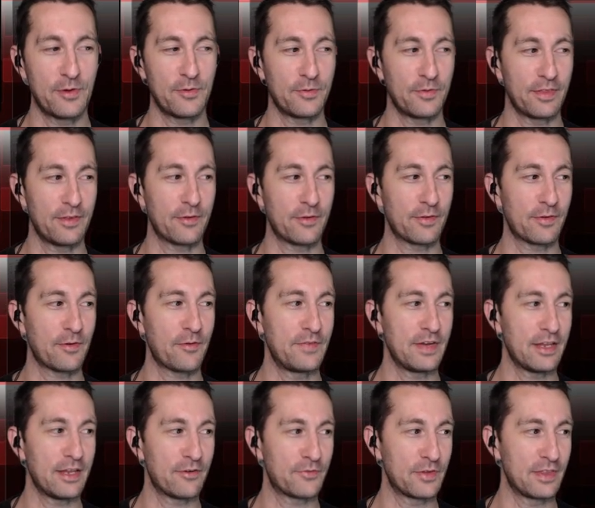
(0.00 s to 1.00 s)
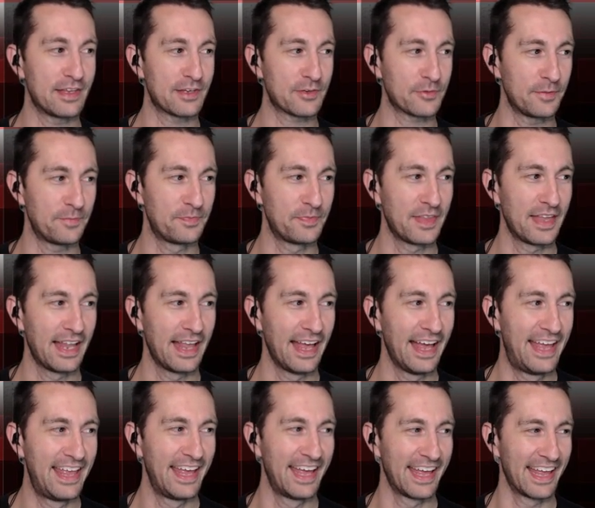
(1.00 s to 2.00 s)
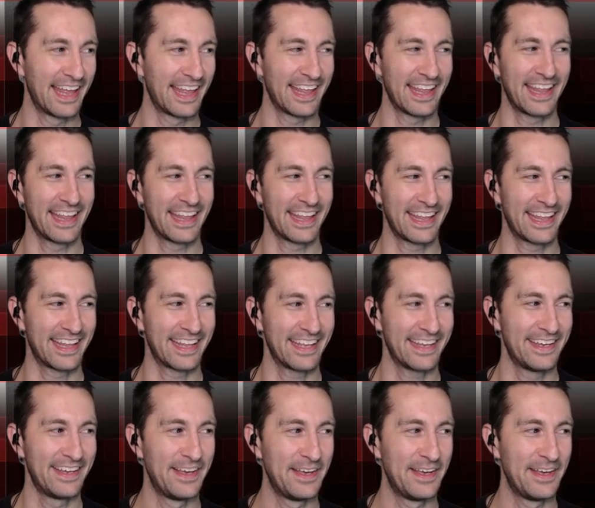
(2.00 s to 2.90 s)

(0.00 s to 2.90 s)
no video for this one. All